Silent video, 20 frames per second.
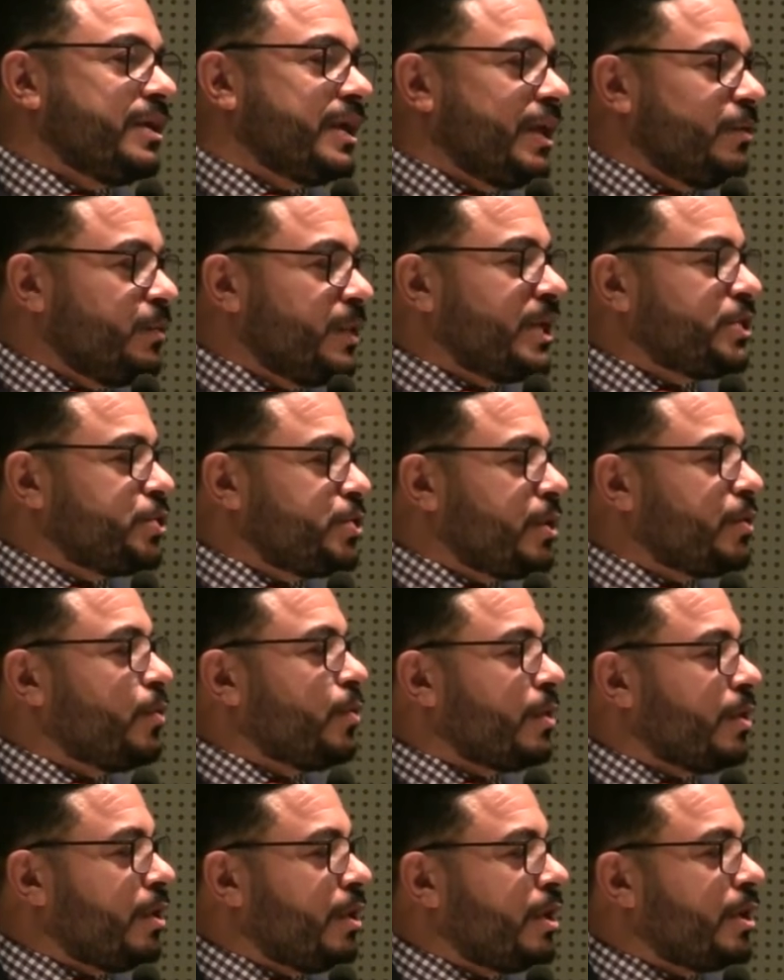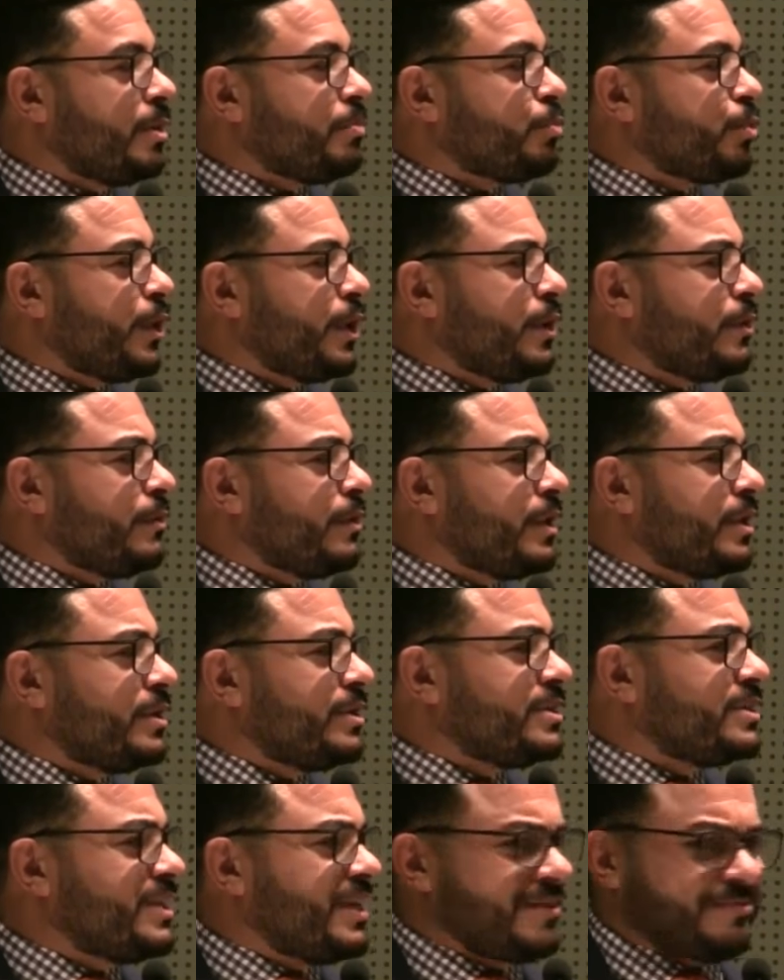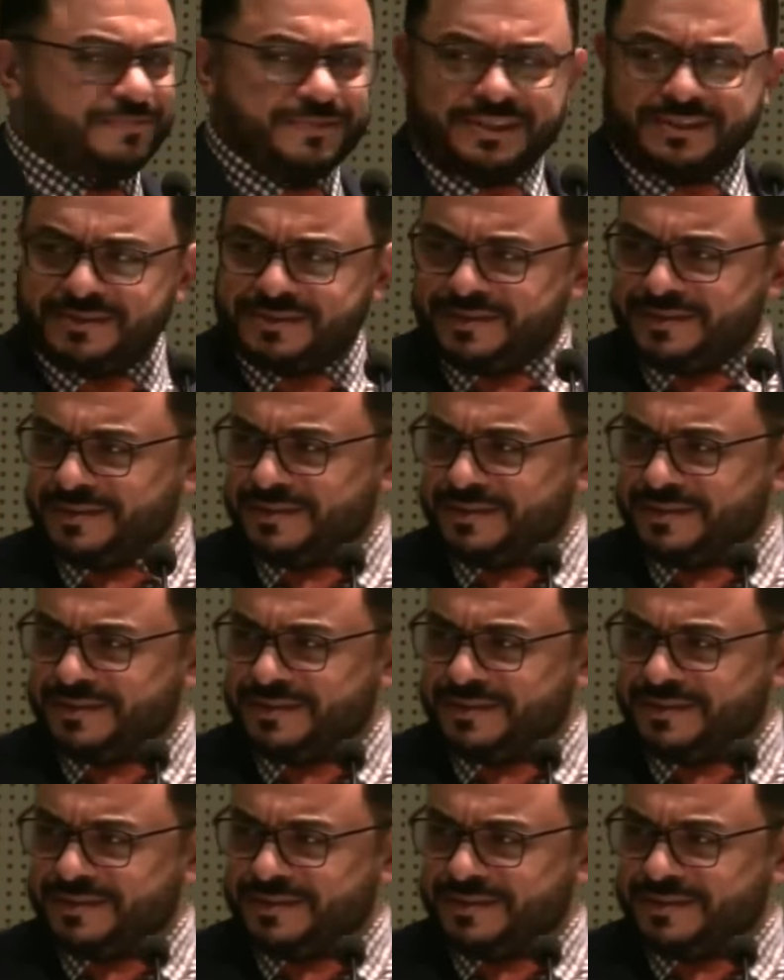Can we get you a Quran, a prayer rug? And he was like,